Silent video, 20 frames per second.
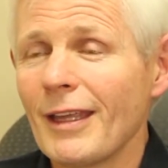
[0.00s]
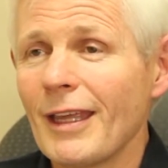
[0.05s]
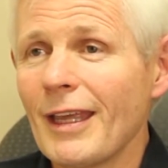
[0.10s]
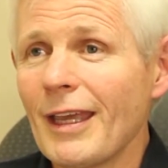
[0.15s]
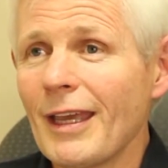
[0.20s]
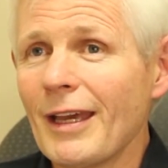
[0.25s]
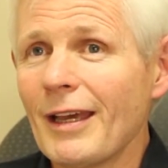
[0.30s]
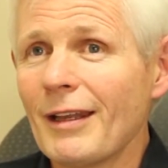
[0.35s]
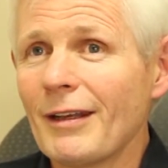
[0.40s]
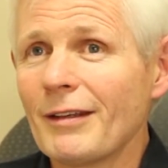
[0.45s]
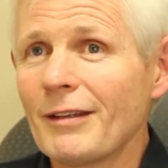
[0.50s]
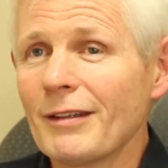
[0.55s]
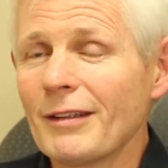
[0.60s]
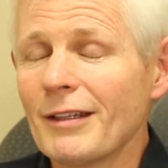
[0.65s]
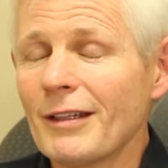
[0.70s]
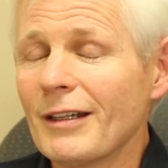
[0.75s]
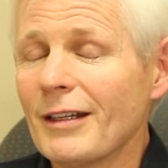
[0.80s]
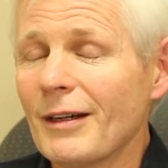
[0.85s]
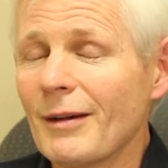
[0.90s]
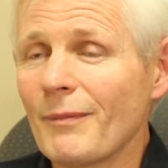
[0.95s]
And
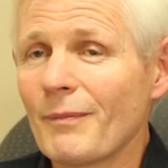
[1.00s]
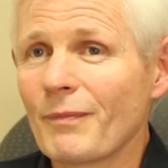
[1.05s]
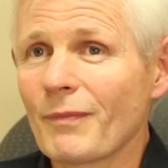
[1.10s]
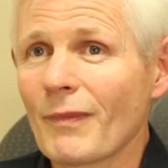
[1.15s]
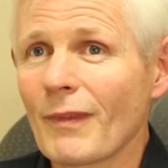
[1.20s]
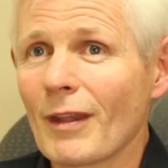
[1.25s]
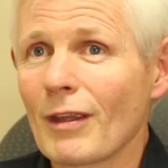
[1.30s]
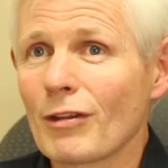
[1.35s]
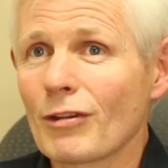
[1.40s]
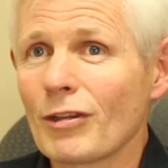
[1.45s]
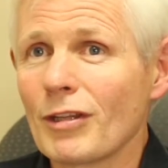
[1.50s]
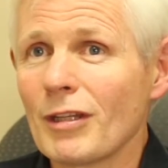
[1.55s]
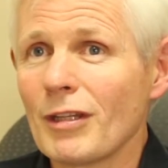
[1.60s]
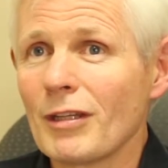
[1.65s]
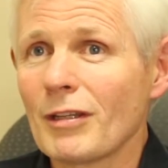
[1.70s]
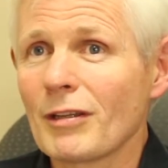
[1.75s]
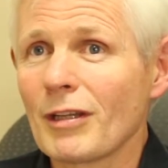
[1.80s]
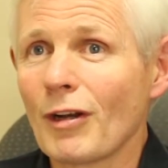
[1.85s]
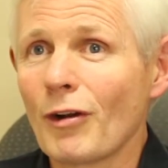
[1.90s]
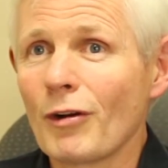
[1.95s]

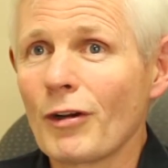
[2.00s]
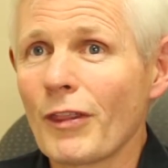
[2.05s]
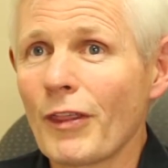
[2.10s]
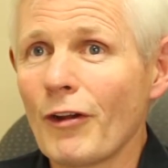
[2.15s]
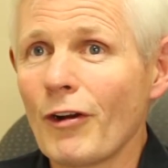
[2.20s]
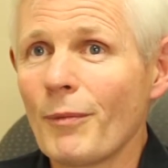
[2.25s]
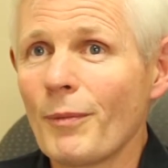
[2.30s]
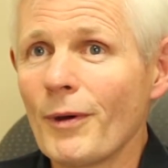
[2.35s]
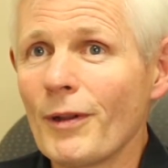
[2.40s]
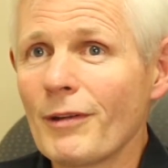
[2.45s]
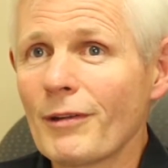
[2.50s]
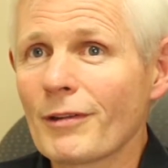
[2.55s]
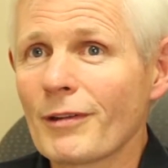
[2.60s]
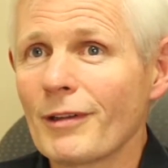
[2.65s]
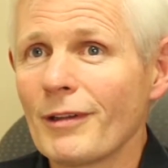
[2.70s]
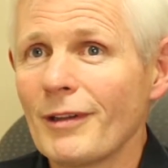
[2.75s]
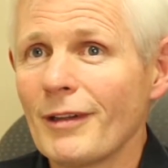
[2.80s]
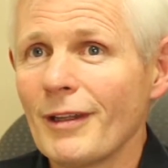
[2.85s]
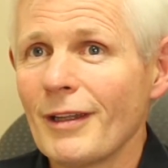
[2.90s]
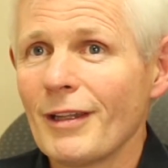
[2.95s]
she's an art therapist.